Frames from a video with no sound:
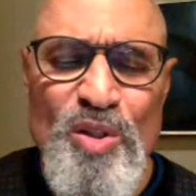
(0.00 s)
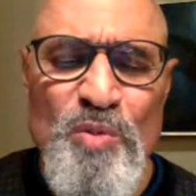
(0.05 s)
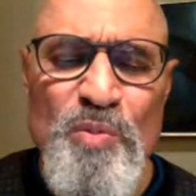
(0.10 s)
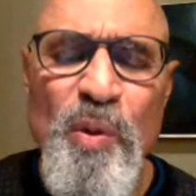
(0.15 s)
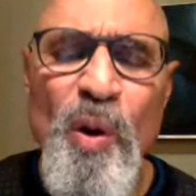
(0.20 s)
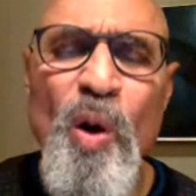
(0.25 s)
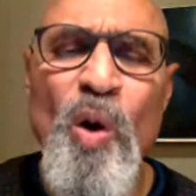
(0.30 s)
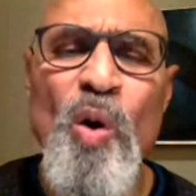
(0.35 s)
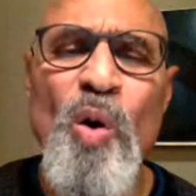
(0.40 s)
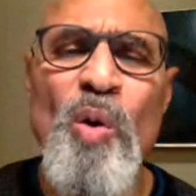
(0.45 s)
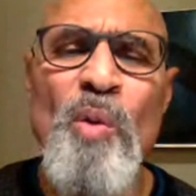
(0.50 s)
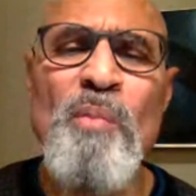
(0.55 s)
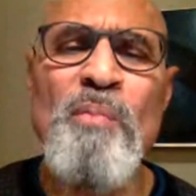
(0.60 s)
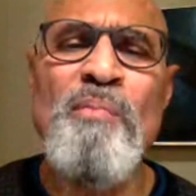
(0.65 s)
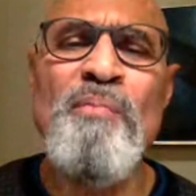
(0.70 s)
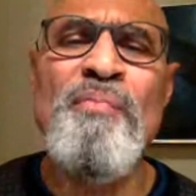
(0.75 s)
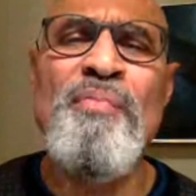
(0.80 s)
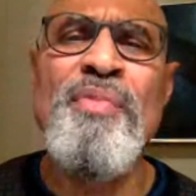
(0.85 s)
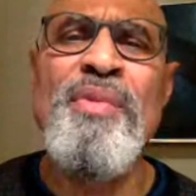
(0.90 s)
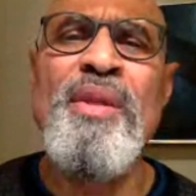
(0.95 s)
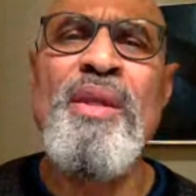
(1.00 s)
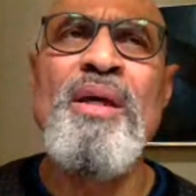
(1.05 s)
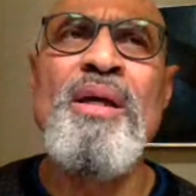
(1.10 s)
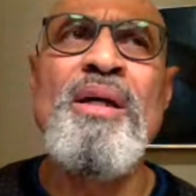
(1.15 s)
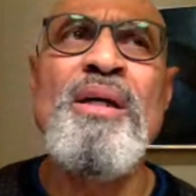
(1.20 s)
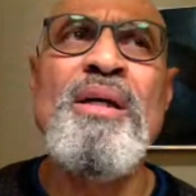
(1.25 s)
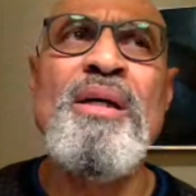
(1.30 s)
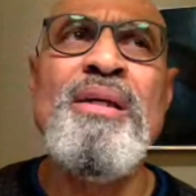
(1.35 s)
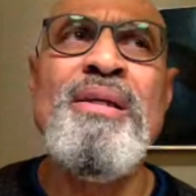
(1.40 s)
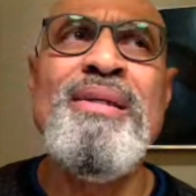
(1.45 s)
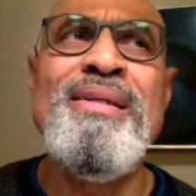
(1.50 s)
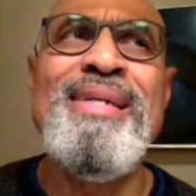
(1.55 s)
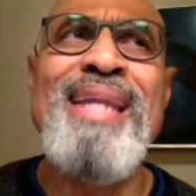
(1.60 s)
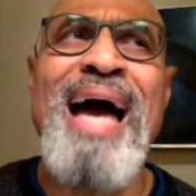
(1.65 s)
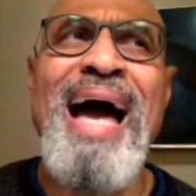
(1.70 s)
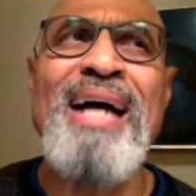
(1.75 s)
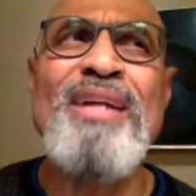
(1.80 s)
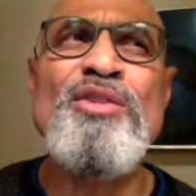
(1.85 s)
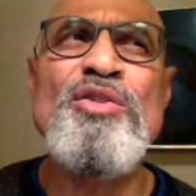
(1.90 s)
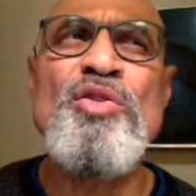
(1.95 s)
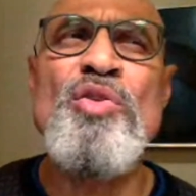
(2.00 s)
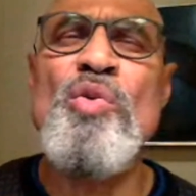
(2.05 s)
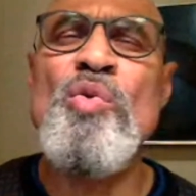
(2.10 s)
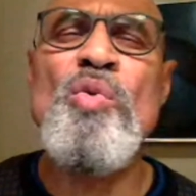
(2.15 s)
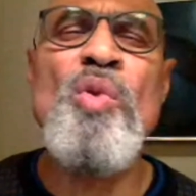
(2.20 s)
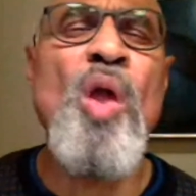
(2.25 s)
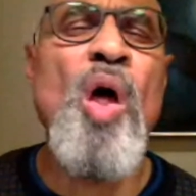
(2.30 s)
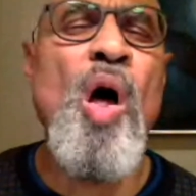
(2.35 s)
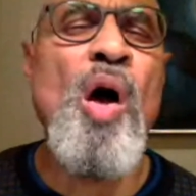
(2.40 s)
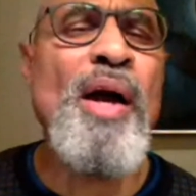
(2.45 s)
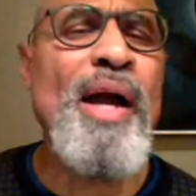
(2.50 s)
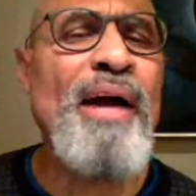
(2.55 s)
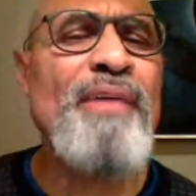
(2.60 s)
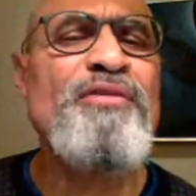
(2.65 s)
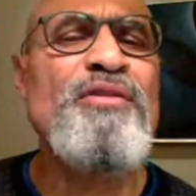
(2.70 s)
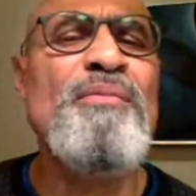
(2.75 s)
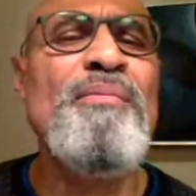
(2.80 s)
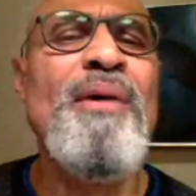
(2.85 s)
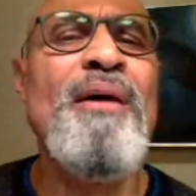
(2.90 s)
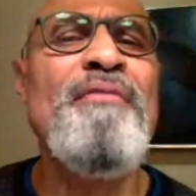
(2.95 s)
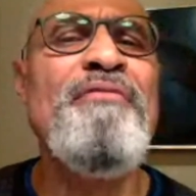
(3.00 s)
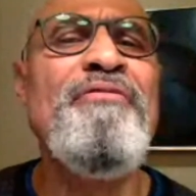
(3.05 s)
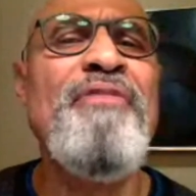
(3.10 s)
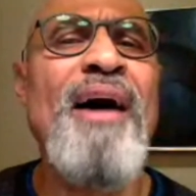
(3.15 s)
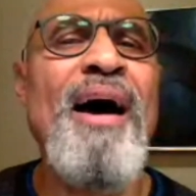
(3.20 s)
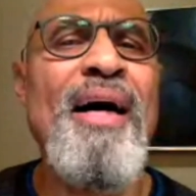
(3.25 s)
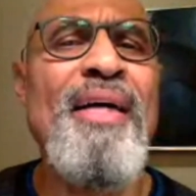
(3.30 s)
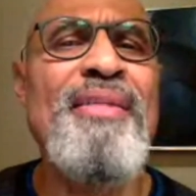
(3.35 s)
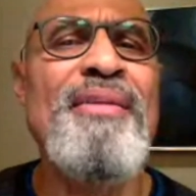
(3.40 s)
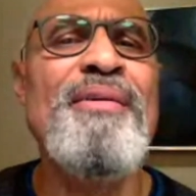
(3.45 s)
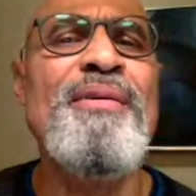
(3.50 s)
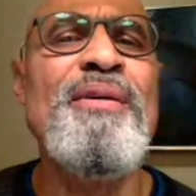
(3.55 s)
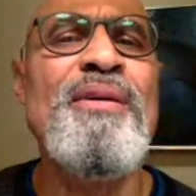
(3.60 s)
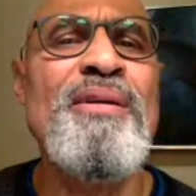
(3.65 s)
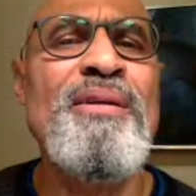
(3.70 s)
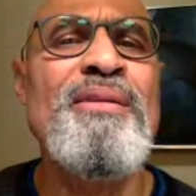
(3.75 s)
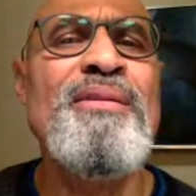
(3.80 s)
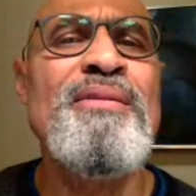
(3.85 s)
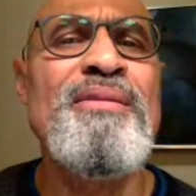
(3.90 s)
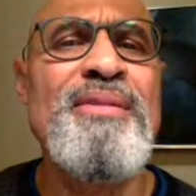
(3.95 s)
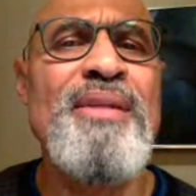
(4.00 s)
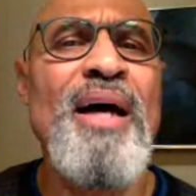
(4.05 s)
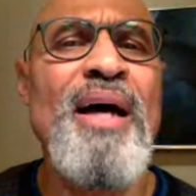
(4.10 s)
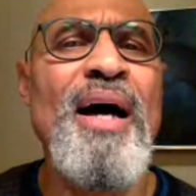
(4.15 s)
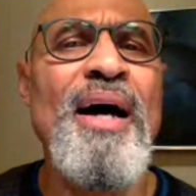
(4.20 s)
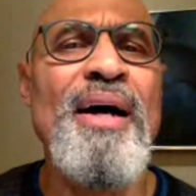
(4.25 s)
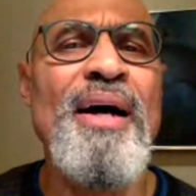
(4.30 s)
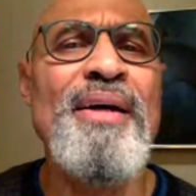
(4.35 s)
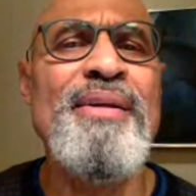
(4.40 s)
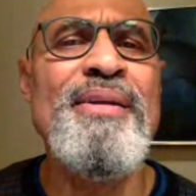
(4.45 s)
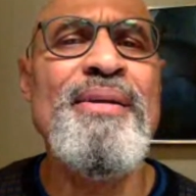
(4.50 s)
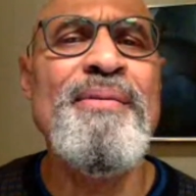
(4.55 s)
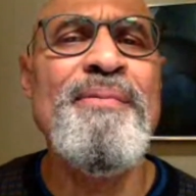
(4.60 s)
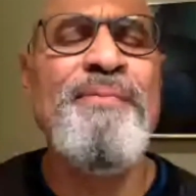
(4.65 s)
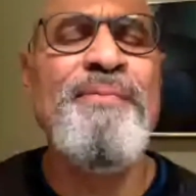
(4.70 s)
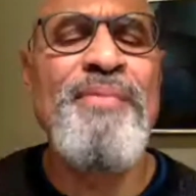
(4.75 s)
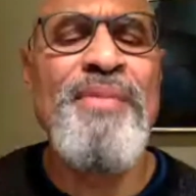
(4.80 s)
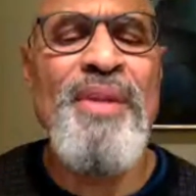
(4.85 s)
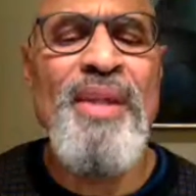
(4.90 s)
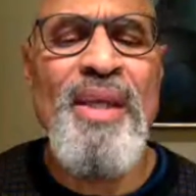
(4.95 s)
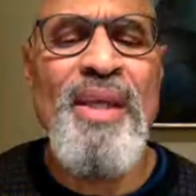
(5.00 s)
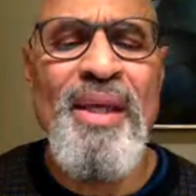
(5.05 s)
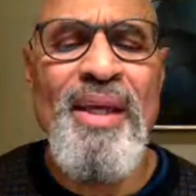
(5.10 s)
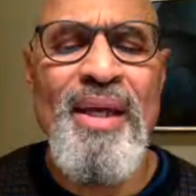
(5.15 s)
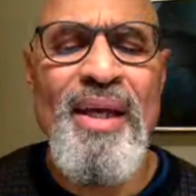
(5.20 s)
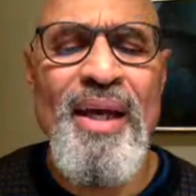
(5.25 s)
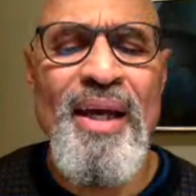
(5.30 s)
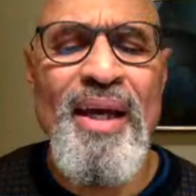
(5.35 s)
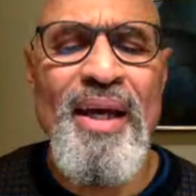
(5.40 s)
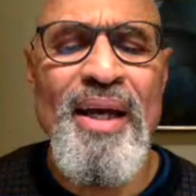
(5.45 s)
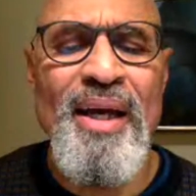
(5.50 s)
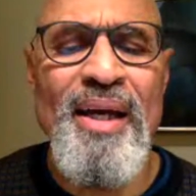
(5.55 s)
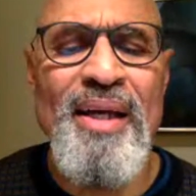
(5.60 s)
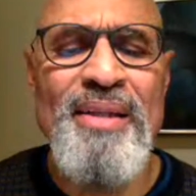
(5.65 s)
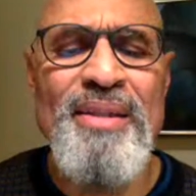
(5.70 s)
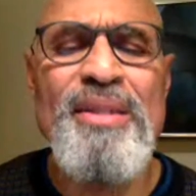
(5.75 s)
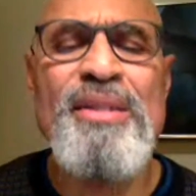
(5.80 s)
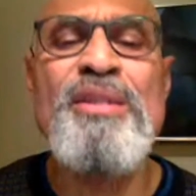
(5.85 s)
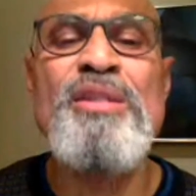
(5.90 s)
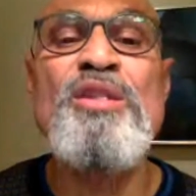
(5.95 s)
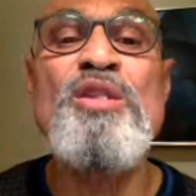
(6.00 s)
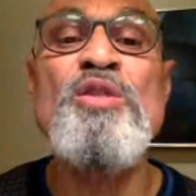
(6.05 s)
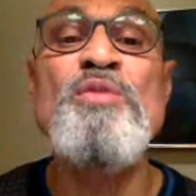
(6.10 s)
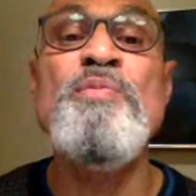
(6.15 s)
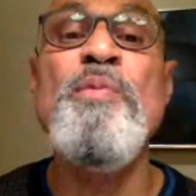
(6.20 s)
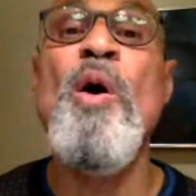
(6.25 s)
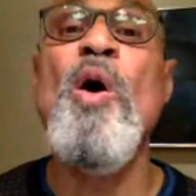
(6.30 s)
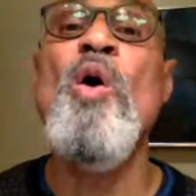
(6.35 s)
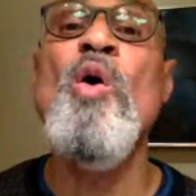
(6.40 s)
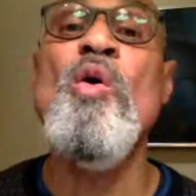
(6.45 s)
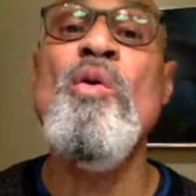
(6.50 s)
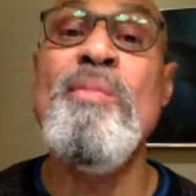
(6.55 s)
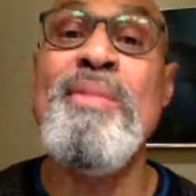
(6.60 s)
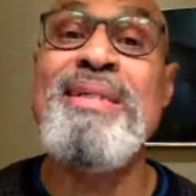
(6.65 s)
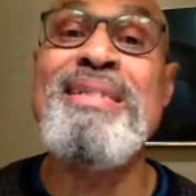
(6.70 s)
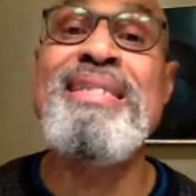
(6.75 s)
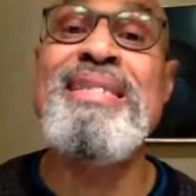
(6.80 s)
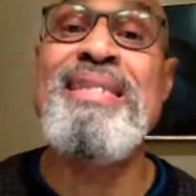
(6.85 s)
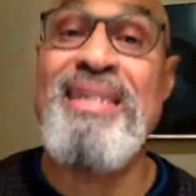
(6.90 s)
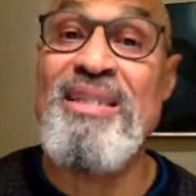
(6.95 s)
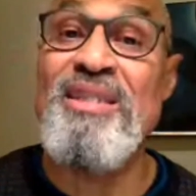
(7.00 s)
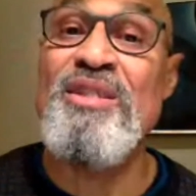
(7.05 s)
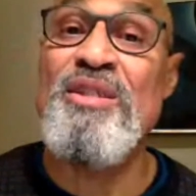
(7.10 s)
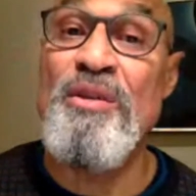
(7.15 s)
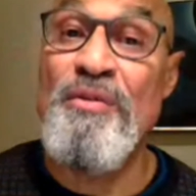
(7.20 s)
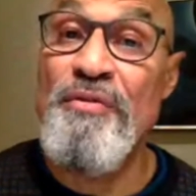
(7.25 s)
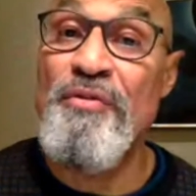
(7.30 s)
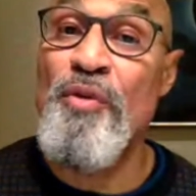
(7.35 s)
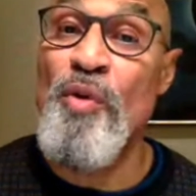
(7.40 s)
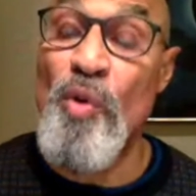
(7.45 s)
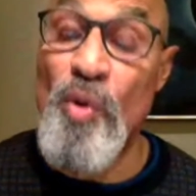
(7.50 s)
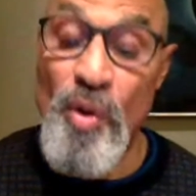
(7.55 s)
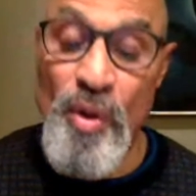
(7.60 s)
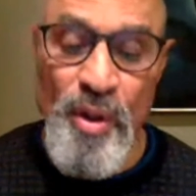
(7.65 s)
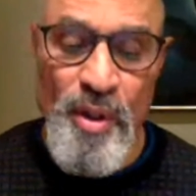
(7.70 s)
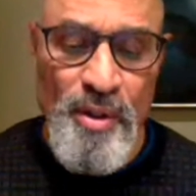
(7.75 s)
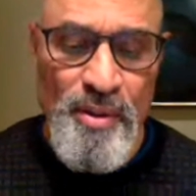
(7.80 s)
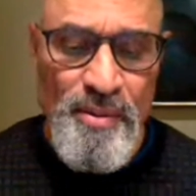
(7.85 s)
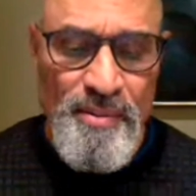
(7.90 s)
poem not too long after my father died. And this is Poem at 64.